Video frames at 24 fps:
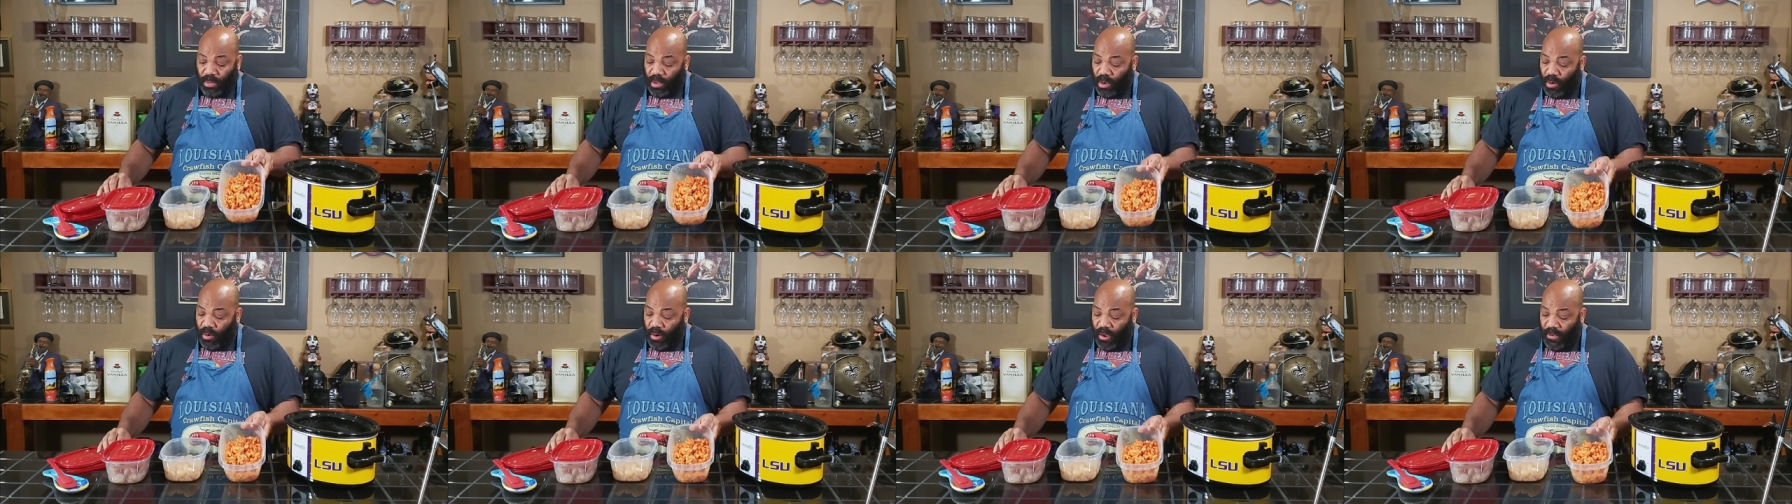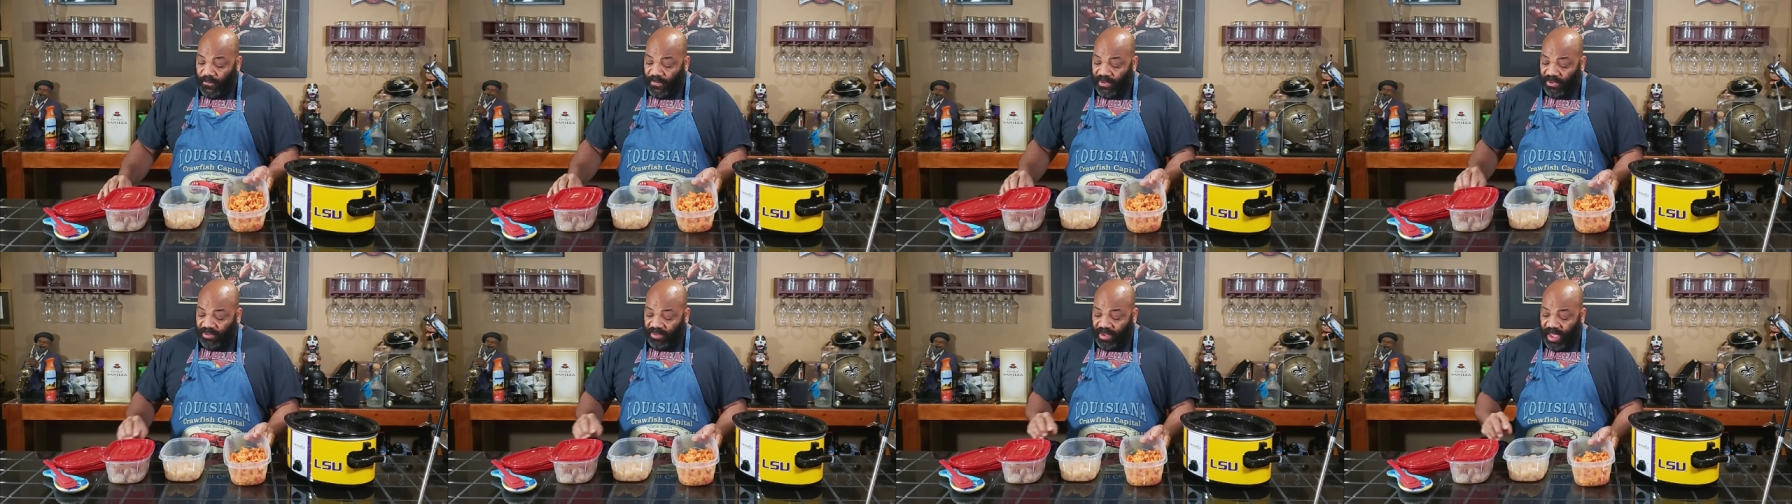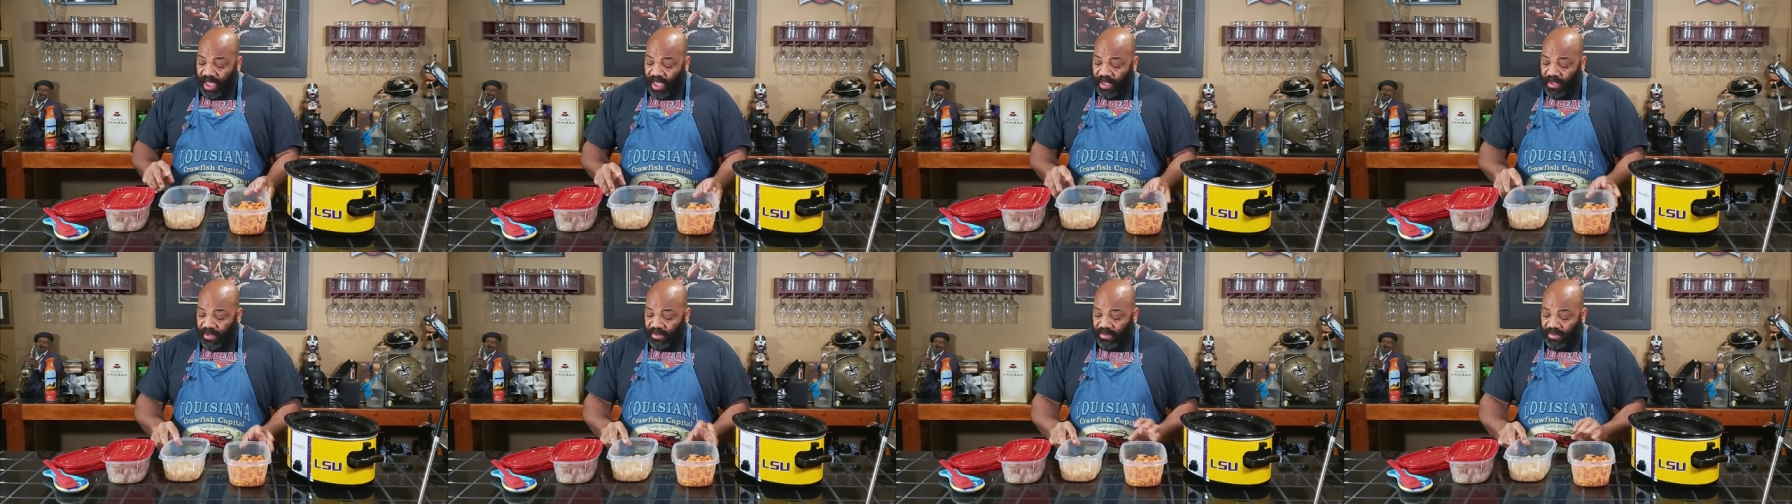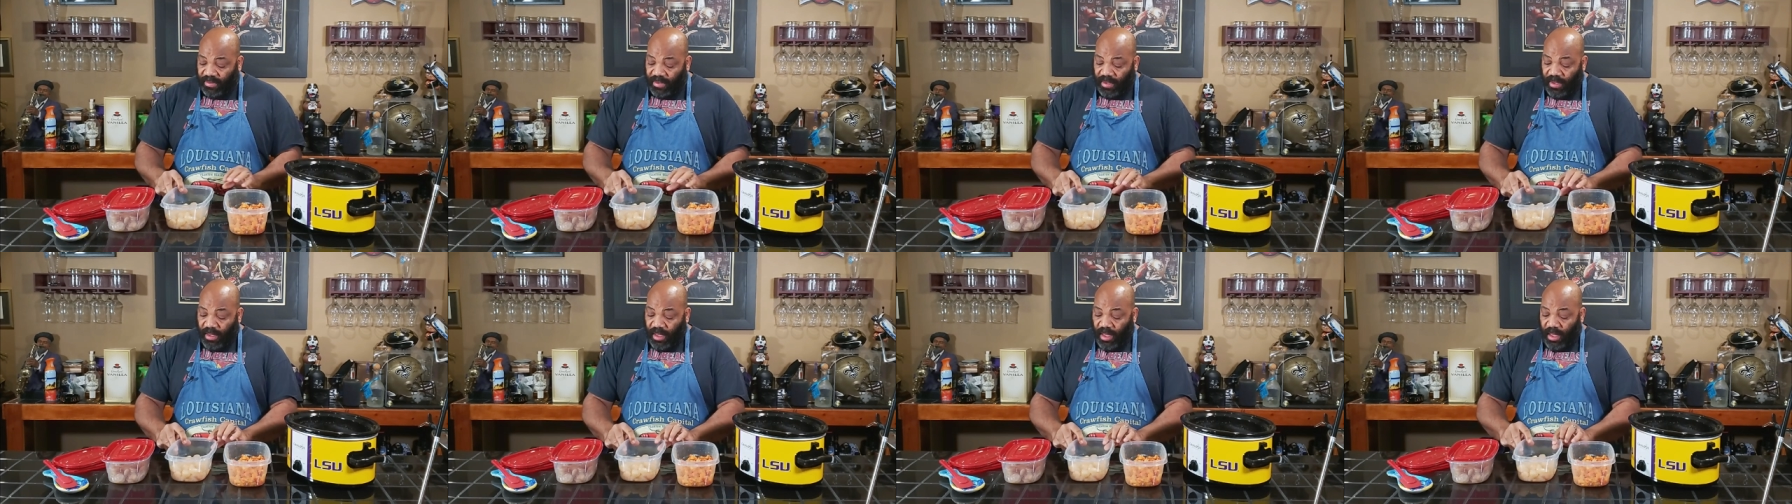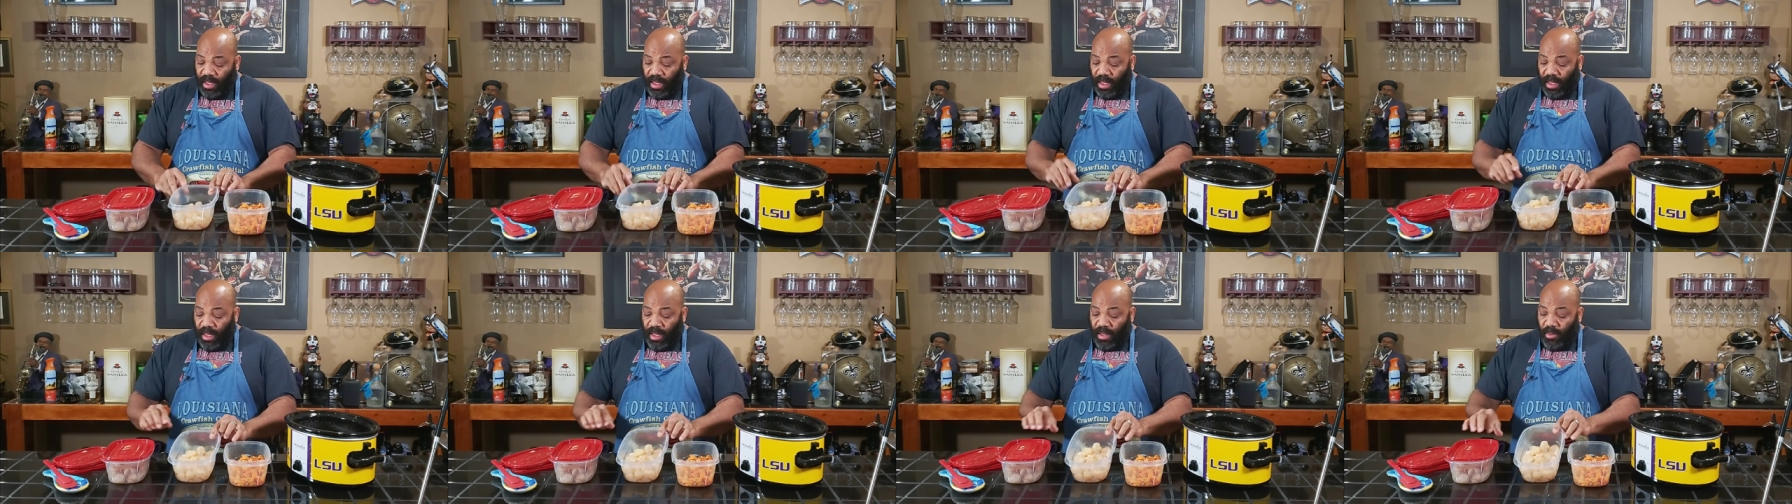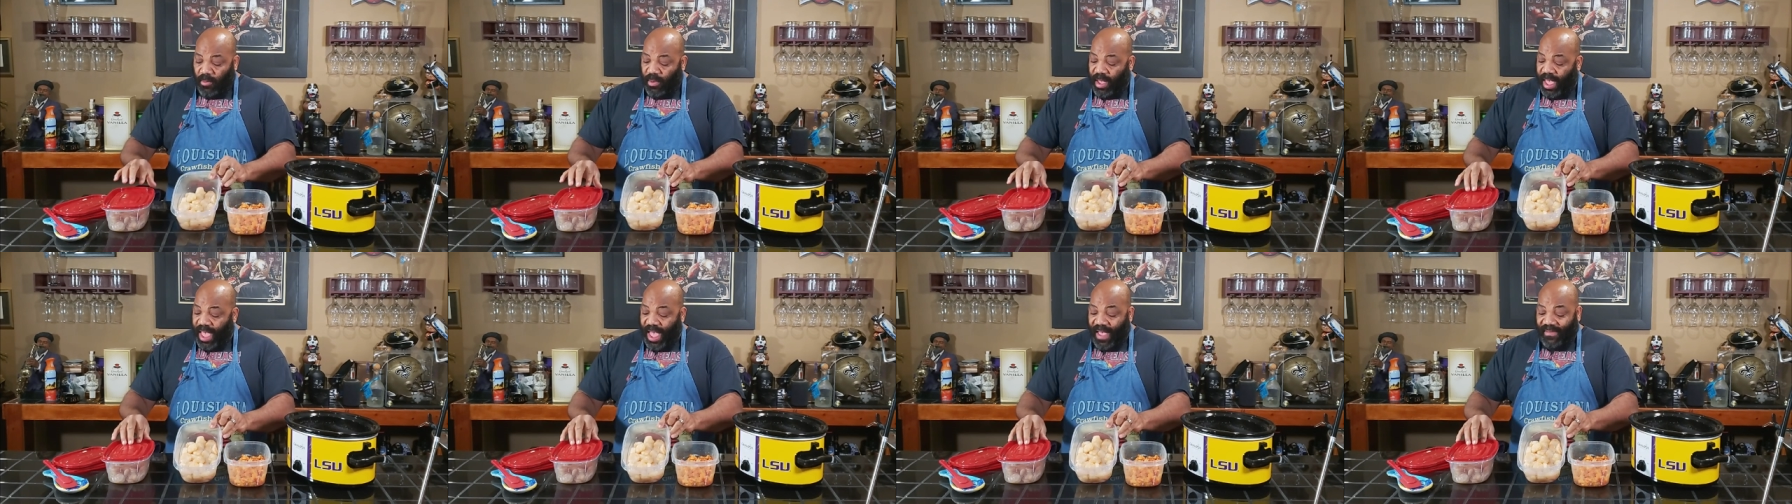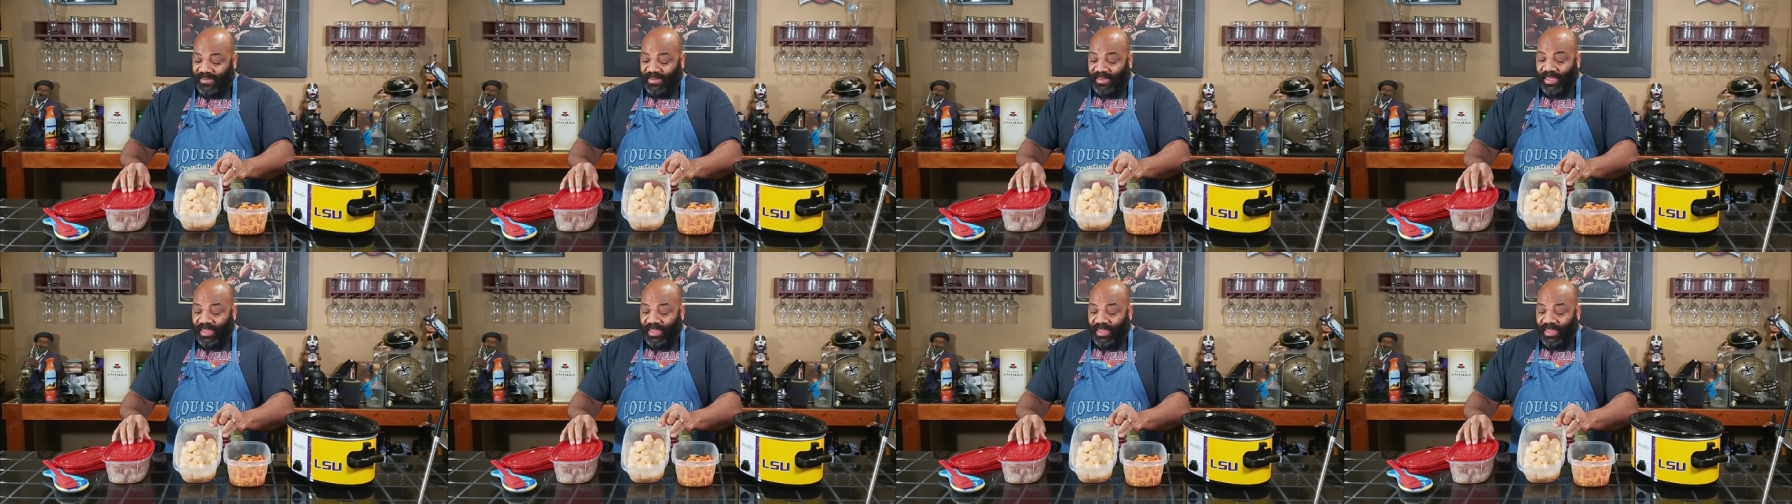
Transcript: crawfish tails, we have